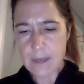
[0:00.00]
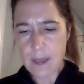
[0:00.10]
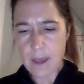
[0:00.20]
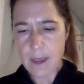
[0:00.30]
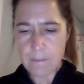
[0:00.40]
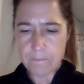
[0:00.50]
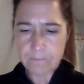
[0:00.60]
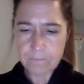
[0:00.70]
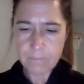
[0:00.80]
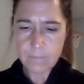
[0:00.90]
Um,
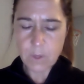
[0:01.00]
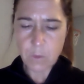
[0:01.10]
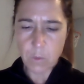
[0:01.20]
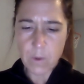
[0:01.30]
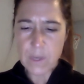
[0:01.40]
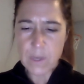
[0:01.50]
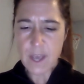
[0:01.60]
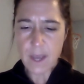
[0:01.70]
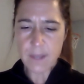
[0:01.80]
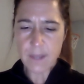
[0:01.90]
we
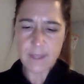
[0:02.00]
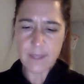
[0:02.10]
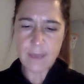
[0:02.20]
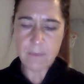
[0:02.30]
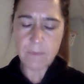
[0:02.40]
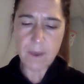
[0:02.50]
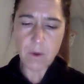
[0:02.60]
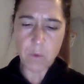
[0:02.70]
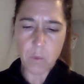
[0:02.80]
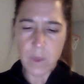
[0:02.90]
talk to them
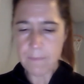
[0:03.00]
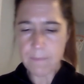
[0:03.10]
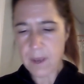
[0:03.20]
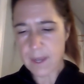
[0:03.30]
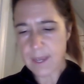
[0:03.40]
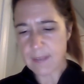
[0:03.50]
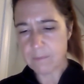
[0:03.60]
about when the puck gets